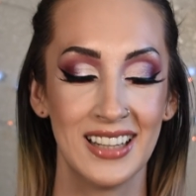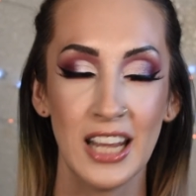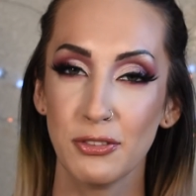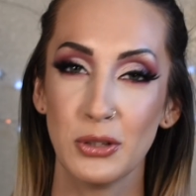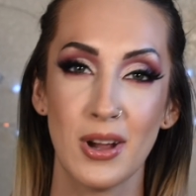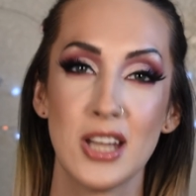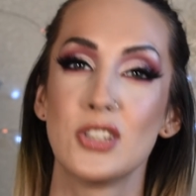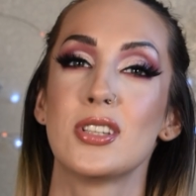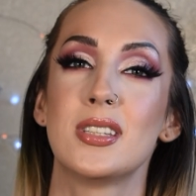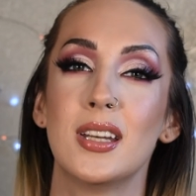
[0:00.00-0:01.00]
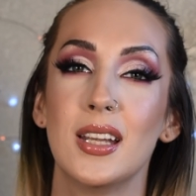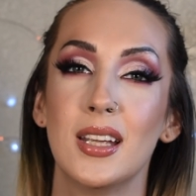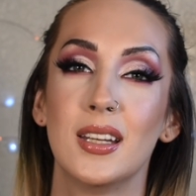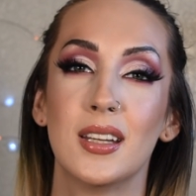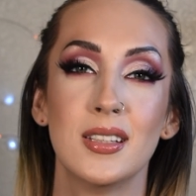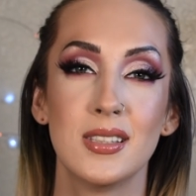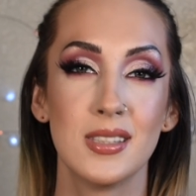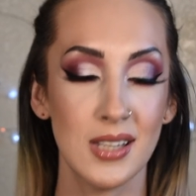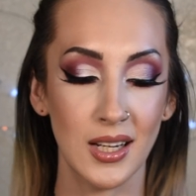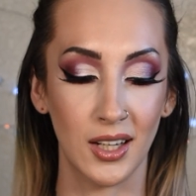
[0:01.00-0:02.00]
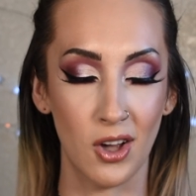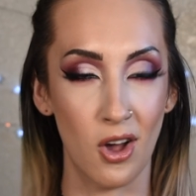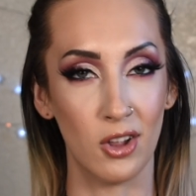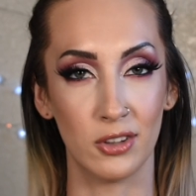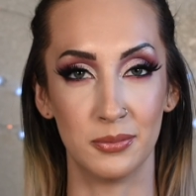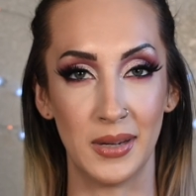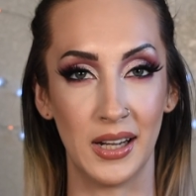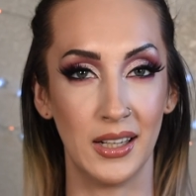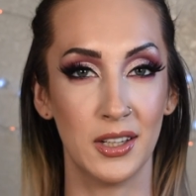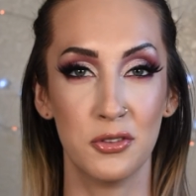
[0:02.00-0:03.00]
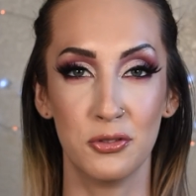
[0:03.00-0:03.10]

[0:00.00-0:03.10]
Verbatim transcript: if you are interested in seeing all of my